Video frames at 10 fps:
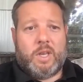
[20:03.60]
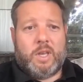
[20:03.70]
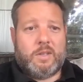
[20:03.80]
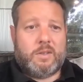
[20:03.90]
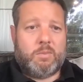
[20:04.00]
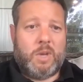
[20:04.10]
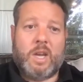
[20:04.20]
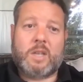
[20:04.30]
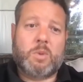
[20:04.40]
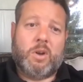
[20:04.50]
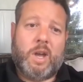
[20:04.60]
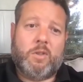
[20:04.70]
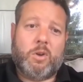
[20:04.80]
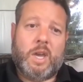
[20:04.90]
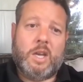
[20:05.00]
is because we don't
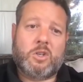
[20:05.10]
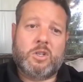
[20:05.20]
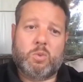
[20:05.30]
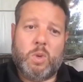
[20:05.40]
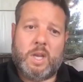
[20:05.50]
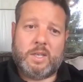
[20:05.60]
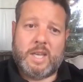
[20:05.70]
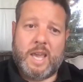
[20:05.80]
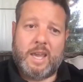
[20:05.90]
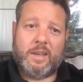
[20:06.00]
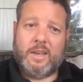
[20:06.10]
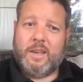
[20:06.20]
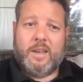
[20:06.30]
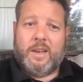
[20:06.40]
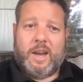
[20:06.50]
have locations, we can take,
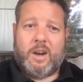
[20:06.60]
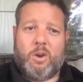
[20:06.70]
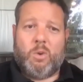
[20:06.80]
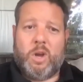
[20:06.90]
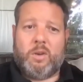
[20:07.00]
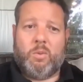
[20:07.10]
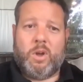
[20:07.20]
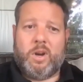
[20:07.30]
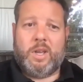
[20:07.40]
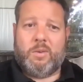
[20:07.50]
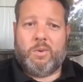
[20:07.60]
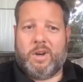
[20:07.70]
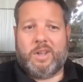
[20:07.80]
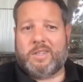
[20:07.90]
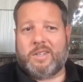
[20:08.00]
I don't know what
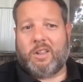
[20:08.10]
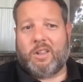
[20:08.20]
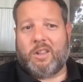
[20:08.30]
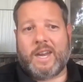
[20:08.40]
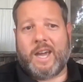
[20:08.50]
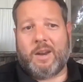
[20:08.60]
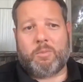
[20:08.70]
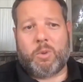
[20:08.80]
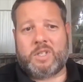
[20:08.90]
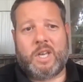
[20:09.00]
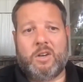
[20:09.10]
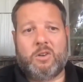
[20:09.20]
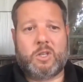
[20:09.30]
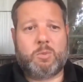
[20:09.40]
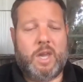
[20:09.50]
it is on the line item,
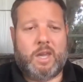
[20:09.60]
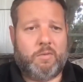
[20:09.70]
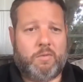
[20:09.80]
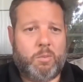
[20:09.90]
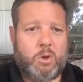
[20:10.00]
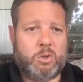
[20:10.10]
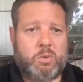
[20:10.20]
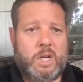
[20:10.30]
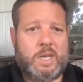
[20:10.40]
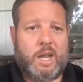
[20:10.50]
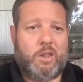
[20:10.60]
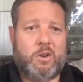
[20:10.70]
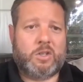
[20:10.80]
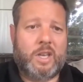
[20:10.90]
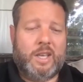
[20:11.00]
percentage speaking, for most
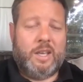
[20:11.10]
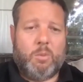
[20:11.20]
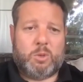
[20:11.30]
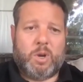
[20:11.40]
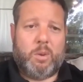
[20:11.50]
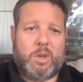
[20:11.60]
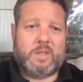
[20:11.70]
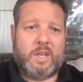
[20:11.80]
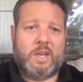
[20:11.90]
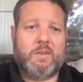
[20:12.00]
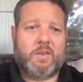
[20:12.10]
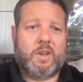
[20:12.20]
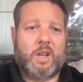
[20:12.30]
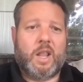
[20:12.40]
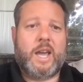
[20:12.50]
retailers, but it's probably a
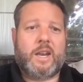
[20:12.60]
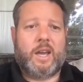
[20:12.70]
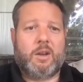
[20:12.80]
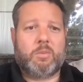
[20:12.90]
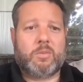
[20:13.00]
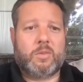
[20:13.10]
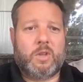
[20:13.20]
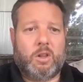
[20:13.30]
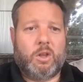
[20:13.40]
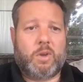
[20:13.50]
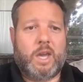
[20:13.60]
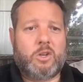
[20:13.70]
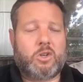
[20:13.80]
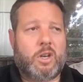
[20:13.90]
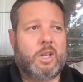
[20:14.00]
significant line item, their
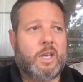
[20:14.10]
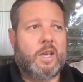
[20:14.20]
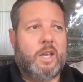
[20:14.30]
location.